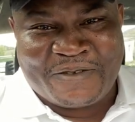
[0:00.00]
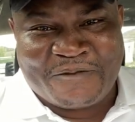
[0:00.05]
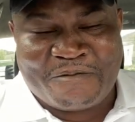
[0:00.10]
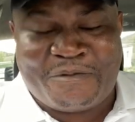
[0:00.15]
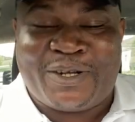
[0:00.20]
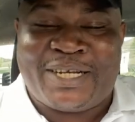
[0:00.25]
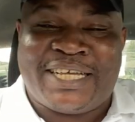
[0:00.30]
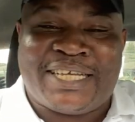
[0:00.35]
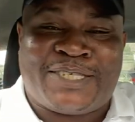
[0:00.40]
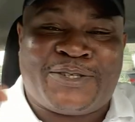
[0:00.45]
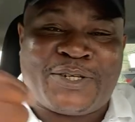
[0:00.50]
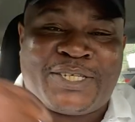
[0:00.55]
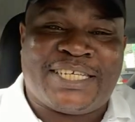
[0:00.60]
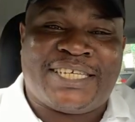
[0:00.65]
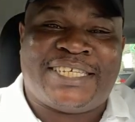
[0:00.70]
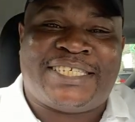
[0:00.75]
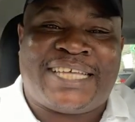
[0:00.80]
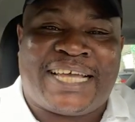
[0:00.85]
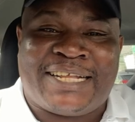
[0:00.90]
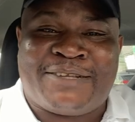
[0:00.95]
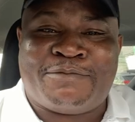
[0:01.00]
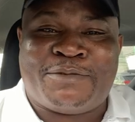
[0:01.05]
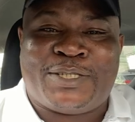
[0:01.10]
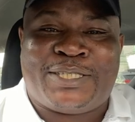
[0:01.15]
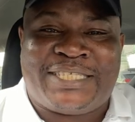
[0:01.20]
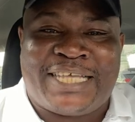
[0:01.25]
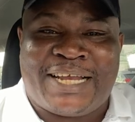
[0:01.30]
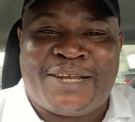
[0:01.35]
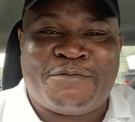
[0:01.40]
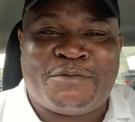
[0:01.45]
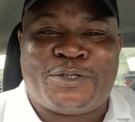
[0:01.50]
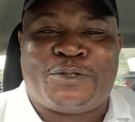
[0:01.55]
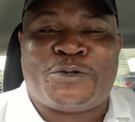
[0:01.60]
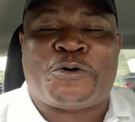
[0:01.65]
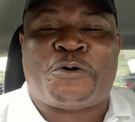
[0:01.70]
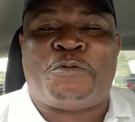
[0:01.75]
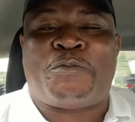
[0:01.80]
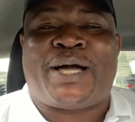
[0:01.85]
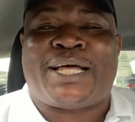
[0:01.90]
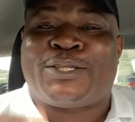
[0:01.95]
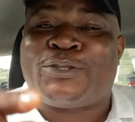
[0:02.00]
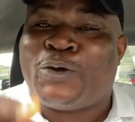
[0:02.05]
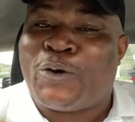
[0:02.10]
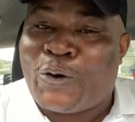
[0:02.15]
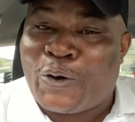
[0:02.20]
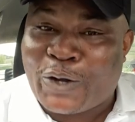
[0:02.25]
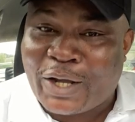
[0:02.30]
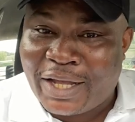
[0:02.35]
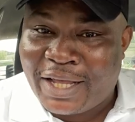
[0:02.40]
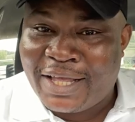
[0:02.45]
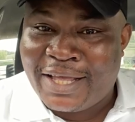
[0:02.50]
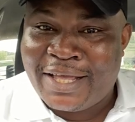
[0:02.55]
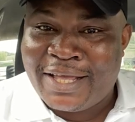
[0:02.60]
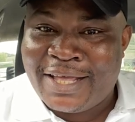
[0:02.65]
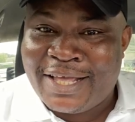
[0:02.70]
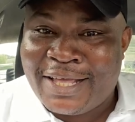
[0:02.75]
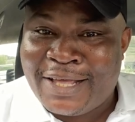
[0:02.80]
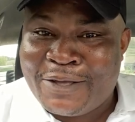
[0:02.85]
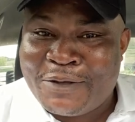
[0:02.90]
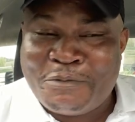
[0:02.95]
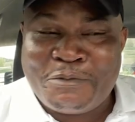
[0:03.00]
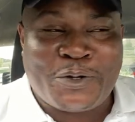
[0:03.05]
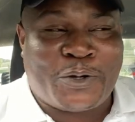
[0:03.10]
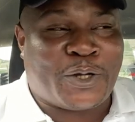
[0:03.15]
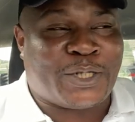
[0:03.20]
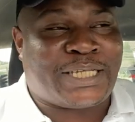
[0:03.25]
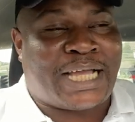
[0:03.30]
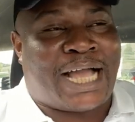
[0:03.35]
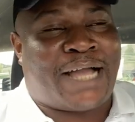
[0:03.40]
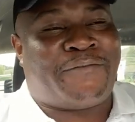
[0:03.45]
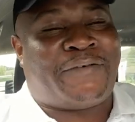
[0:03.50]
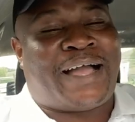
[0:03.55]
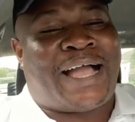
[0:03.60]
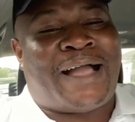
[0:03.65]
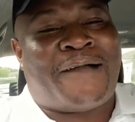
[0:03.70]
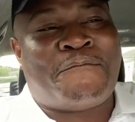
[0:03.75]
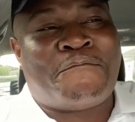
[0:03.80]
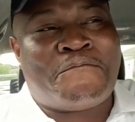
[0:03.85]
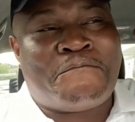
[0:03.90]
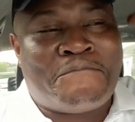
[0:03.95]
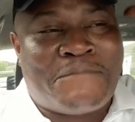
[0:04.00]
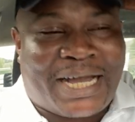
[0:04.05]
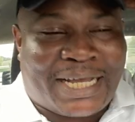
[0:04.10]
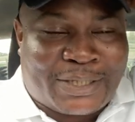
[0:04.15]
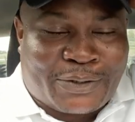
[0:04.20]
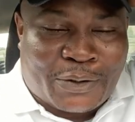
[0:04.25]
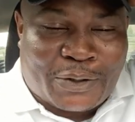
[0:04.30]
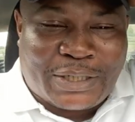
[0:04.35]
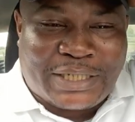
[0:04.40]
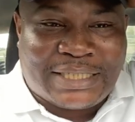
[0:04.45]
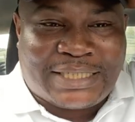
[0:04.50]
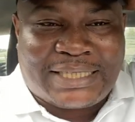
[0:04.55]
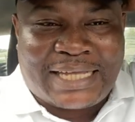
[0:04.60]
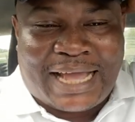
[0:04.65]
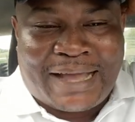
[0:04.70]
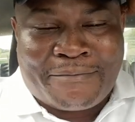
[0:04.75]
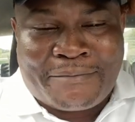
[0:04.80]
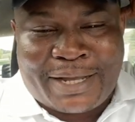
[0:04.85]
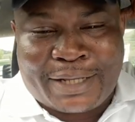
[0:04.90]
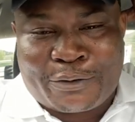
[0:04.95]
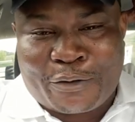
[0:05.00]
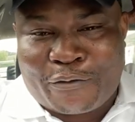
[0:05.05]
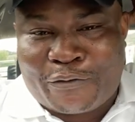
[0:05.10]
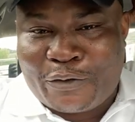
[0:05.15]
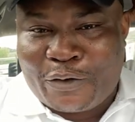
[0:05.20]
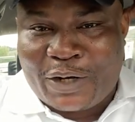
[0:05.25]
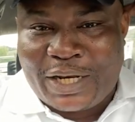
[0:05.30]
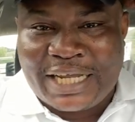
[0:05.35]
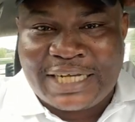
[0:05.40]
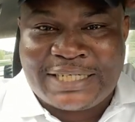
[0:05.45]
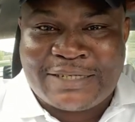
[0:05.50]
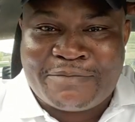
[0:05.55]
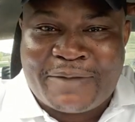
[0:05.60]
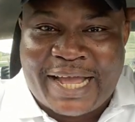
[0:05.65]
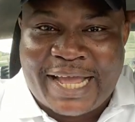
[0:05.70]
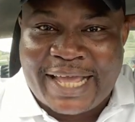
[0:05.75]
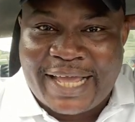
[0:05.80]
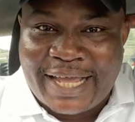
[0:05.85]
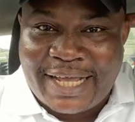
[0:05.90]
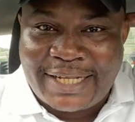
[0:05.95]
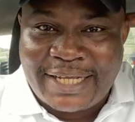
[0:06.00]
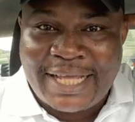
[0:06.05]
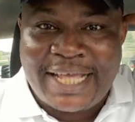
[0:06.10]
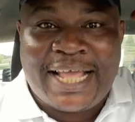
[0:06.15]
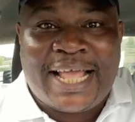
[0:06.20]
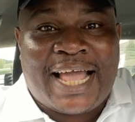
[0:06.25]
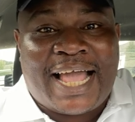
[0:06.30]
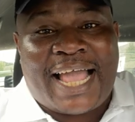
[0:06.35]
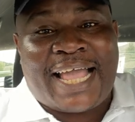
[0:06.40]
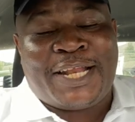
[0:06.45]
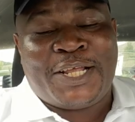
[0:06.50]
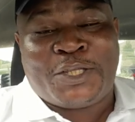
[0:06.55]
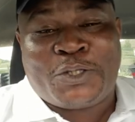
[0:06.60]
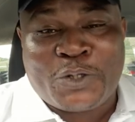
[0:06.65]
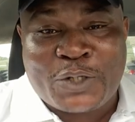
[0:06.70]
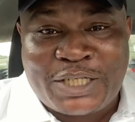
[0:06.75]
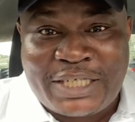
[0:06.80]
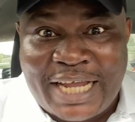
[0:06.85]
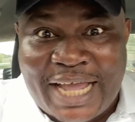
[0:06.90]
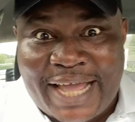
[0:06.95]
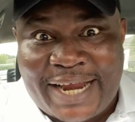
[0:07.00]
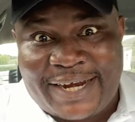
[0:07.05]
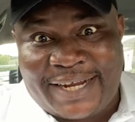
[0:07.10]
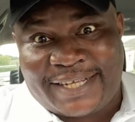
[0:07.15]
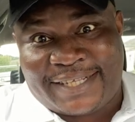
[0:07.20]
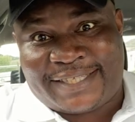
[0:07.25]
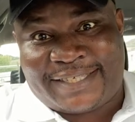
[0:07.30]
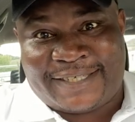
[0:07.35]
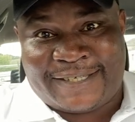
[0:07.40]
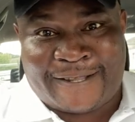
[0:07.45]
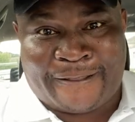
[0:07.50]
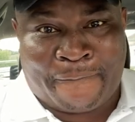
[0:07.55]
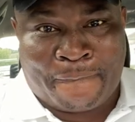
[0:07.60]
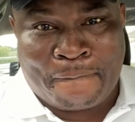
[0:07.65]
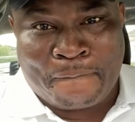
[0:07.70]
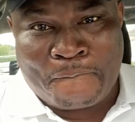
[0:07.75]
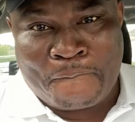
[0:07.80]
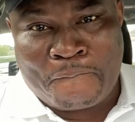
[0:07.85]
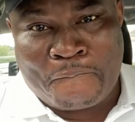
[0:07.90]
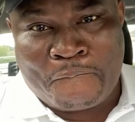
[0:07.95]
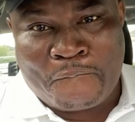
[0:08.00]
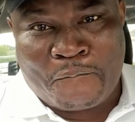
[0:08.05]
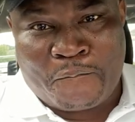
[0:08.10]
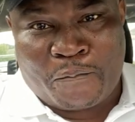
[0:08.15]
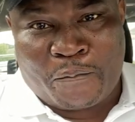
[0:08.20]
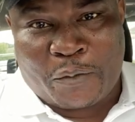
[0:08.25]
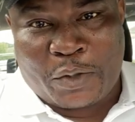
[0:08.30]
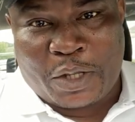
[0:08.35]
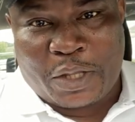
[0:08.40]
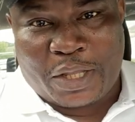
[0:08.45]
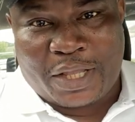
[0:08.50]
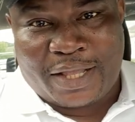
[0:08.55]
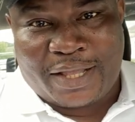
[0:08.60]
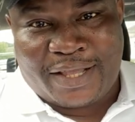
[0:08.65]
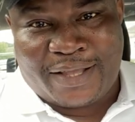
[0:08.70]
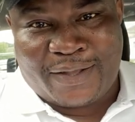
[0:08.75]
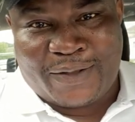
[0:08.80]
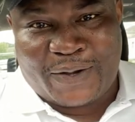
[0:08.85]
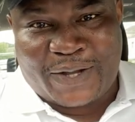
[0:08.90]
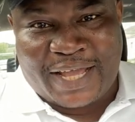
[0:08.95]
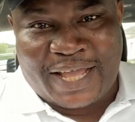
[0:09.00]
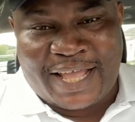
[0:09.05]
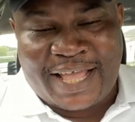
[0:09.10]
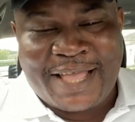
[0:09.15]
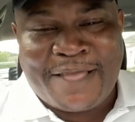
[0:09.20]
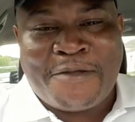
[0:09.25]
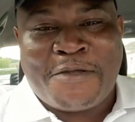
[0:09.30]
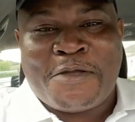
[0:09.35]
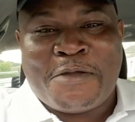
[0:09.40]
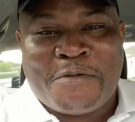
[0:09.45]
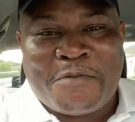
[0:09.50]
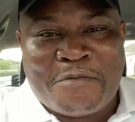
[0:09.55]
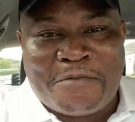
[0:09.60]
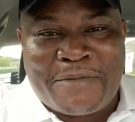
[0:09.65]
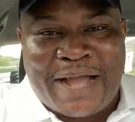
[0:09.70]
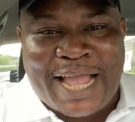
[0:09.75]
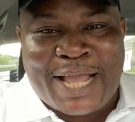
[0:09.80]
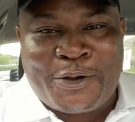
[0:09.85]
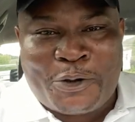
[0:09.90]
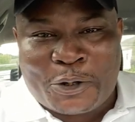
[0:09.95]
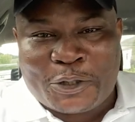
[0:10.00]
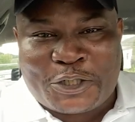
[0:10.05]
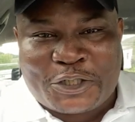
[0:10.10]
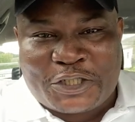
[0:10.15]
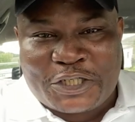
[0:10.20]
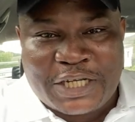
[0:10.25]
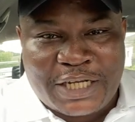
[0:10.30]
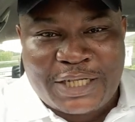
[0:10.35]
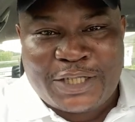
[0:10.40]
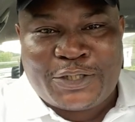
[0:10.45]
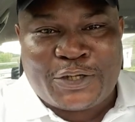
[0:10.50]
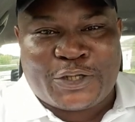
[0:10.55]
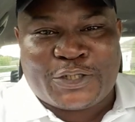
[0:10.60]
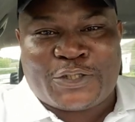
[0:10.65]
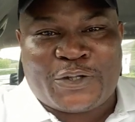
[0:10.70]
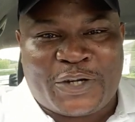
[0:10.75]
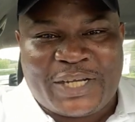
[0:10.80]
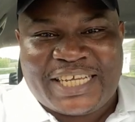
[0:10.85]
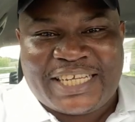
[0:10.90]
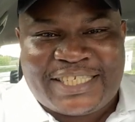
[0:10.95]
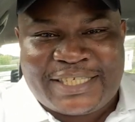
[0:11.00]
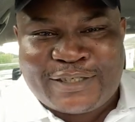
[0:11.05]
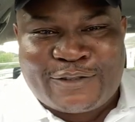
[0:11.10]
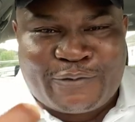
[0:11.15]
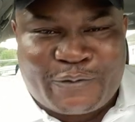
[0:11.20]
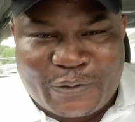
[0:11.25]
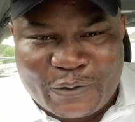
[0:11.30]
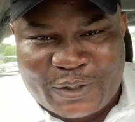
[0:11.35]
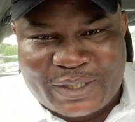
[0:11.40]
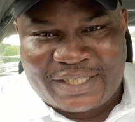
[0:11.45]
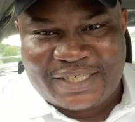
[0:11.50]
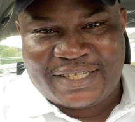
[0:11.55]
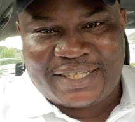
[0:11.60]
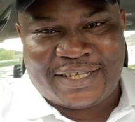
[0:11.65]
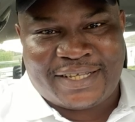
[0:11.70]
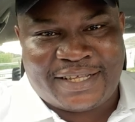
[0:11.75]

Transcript: But there's something inside me telling me to come and talk. Because I'm at all this amount of knowledge in my head. I need to share it. Okay? Mango tree does not eat its fruit.